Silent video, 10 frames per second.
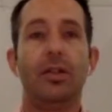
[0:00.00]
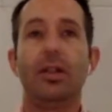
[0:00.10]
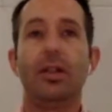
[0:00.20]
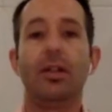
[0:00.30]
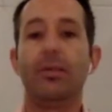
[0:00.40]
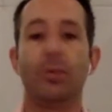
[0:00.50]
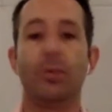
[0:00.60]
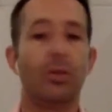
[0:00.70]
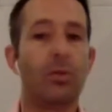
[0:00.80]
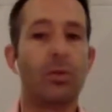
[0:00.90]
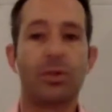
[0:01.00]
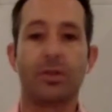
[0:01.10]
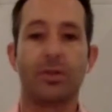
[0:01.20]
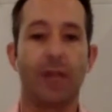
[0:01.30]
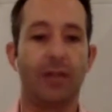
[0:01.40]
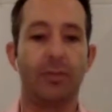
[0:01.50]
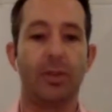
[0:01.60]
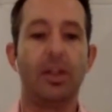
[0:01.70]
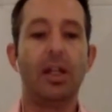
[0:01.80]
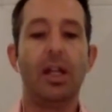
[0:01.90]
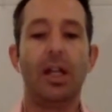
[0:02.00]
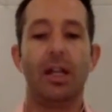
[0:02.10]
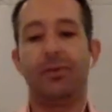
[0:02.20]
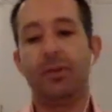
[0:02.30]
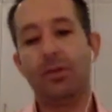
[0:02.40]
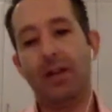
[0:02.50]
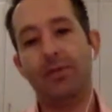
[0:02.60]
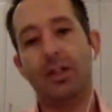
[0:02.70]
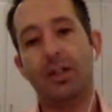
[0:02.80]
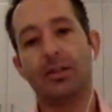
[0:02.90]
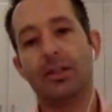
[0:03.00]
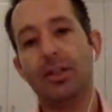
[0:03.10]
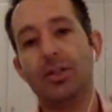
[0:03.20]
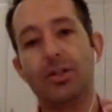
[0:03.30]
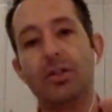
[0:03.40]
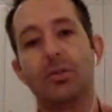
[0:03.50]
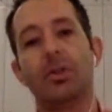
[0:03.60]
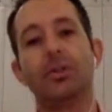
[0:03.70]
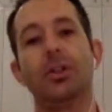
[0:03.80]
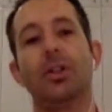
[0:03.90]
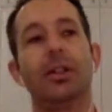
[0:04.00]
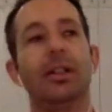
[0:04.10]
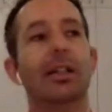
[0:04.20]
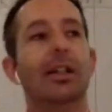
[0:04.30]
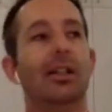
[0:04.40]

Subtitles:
can come from all walks of life, but if you have that little itch in your world going,